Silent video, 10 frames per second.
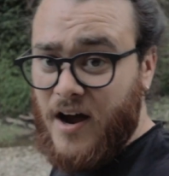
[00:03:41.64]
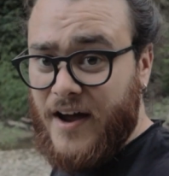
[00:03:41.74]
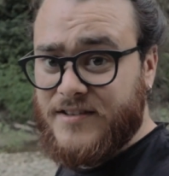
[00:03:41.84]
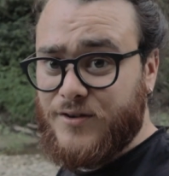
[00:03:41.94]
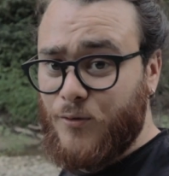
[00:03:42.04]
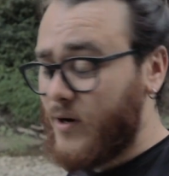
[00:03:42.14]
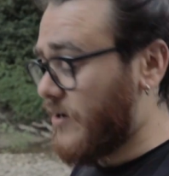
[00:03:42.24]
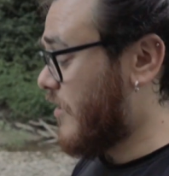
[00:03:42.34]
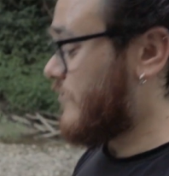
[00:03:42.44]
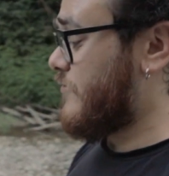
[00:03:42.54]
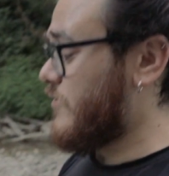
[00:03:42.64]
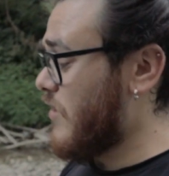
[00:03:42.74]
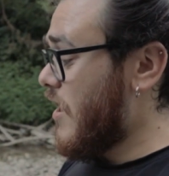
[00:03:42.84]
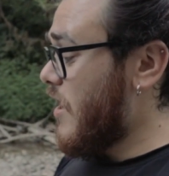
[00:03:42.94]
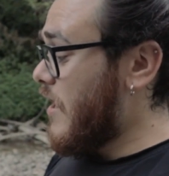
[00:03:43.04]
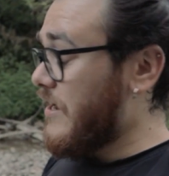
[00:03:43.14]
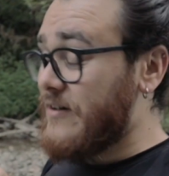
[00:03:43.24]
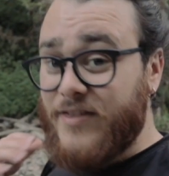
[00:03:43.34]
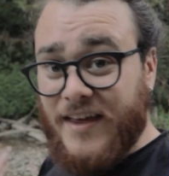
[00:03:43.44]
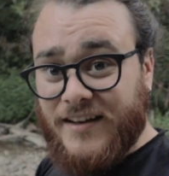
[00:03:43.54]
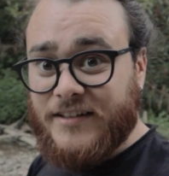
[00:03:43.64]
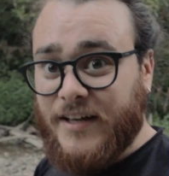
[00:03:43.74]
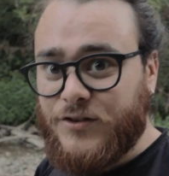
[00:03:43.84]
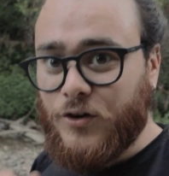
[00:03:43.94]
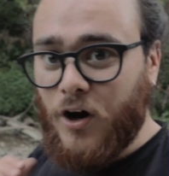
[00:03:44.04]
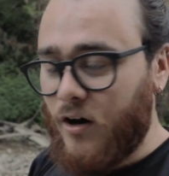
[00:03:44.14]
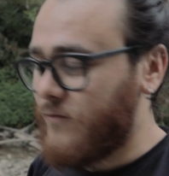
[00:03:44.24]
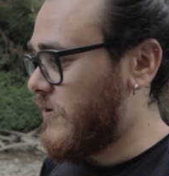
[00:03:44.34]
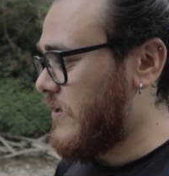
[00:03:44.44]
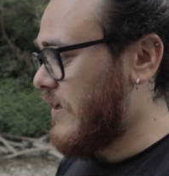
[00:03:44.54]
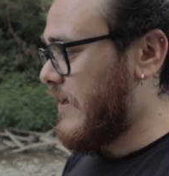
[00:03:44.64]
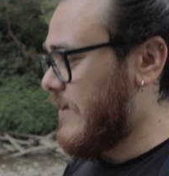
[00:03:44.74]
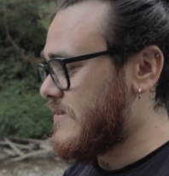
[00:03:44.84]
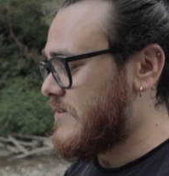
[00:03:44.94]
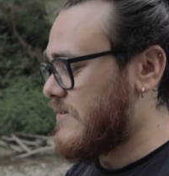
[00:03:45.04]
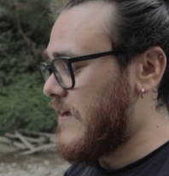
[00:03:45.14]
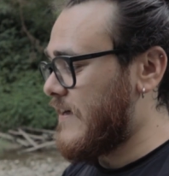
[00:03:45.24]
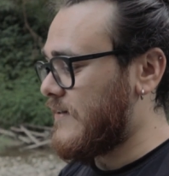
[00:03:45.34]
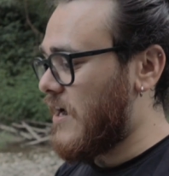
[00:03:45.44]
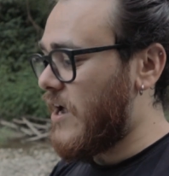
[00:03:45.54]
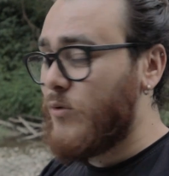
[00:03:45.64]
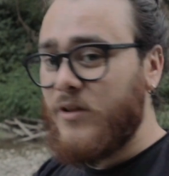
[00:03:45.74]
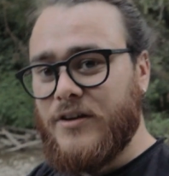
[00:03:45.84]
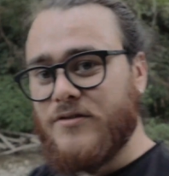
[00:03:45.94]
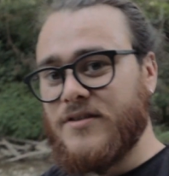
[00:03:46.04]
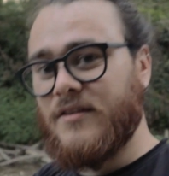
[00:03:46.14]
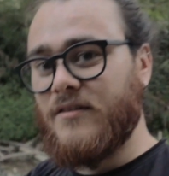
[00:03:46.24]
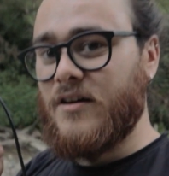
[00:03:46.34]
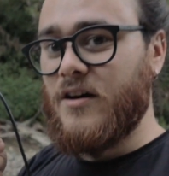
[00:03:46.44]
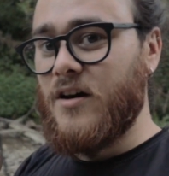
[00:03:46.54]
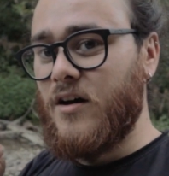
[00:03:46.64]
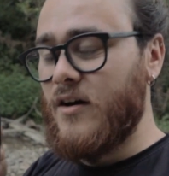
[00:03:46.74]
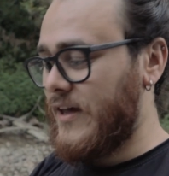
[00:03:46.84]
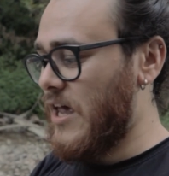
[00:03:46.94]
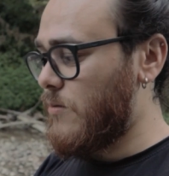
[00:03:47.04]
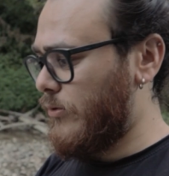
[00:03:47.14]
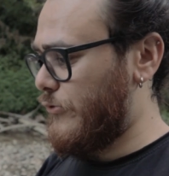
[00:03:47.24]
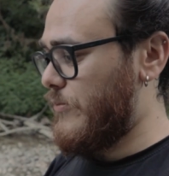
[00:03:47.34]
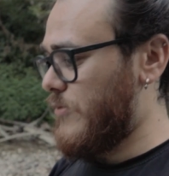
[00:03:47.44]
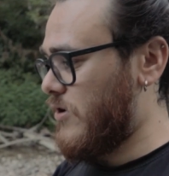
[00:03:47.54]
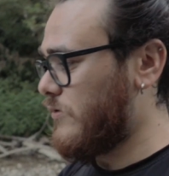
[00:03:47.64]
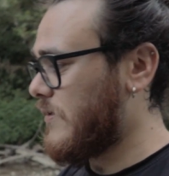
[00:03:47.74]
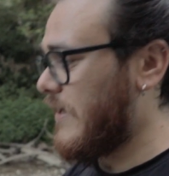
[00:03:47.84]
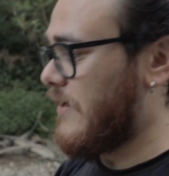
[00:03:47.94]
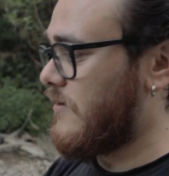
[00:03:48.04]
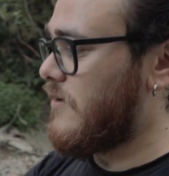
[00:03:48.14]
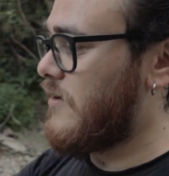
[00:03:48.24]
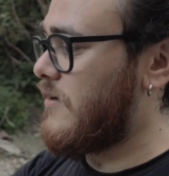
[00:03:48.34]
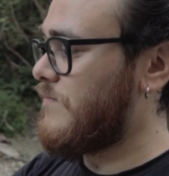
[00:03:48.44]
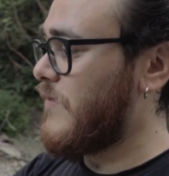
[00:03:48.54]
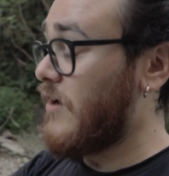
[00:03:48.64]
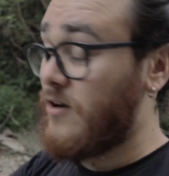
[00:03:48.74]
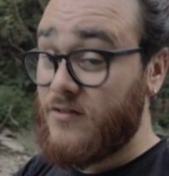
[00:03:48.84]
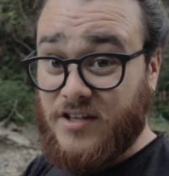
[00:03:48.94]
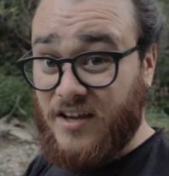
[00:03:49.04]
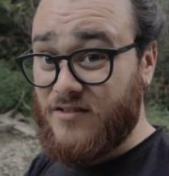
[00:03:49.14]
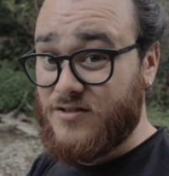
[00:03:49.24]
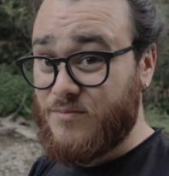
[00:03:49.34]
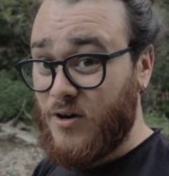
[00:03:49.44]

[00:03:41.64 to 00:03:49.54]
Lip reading: ISO 100. A thing that I do often is that I will use the cable remote in continuous